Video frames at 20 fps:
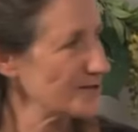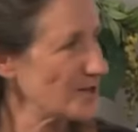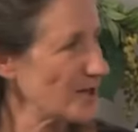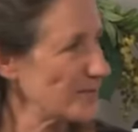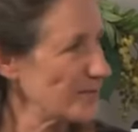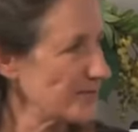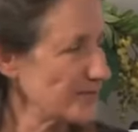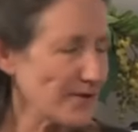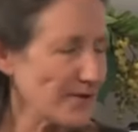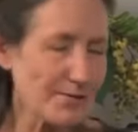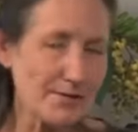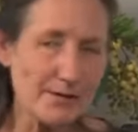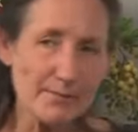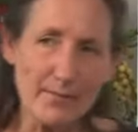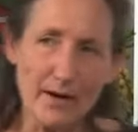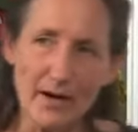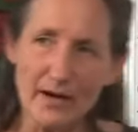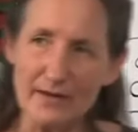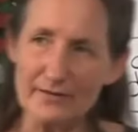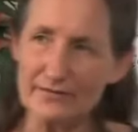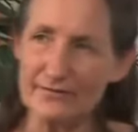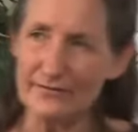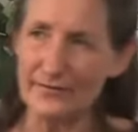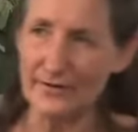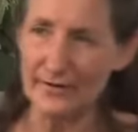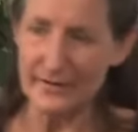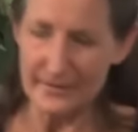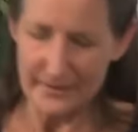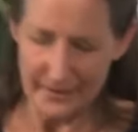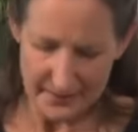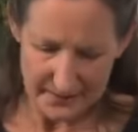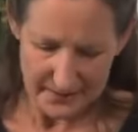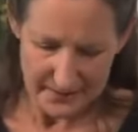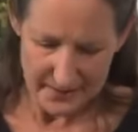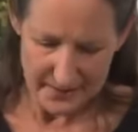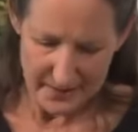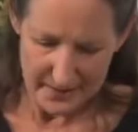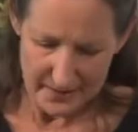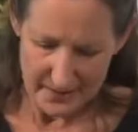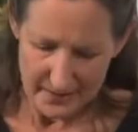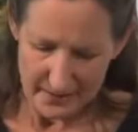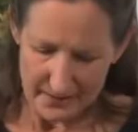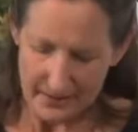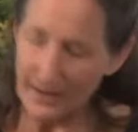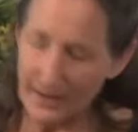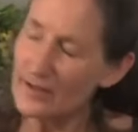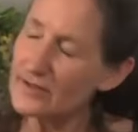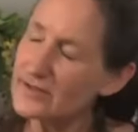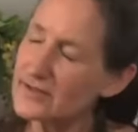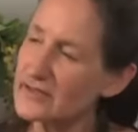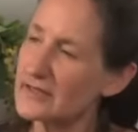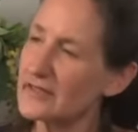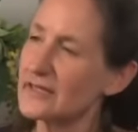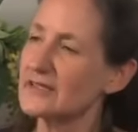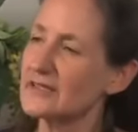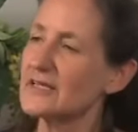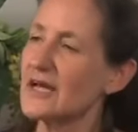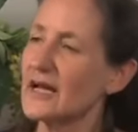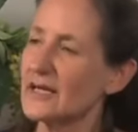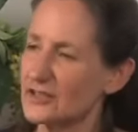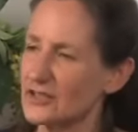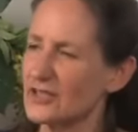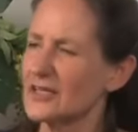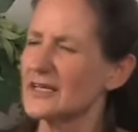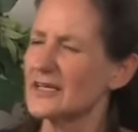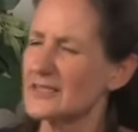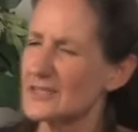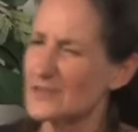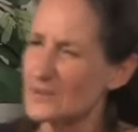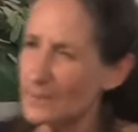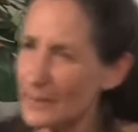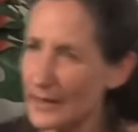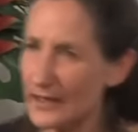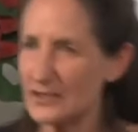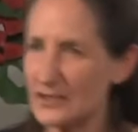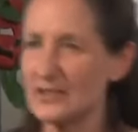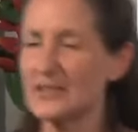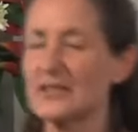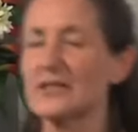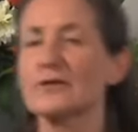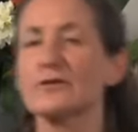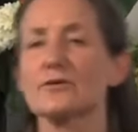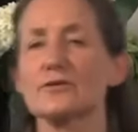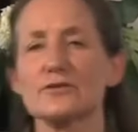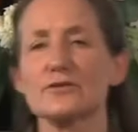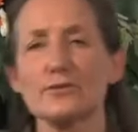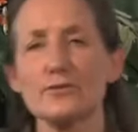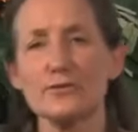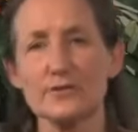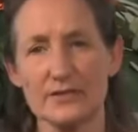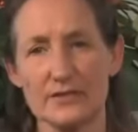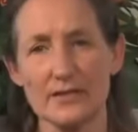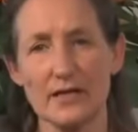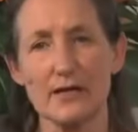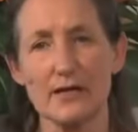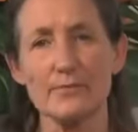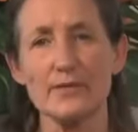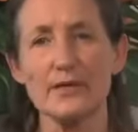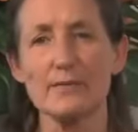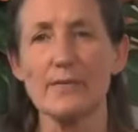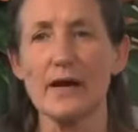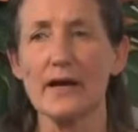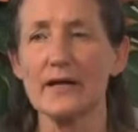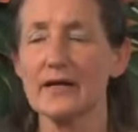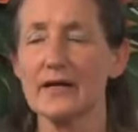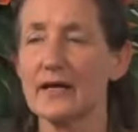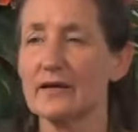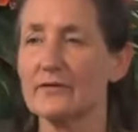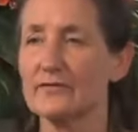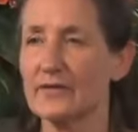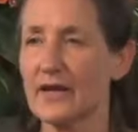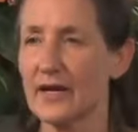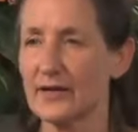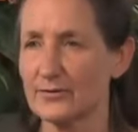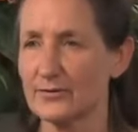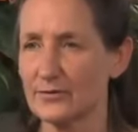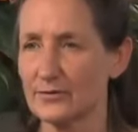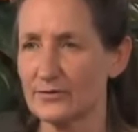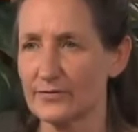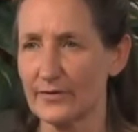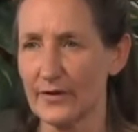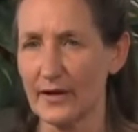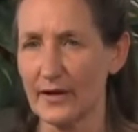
So be very mindful that the clothes that are touching, especially your torso, be made out of natural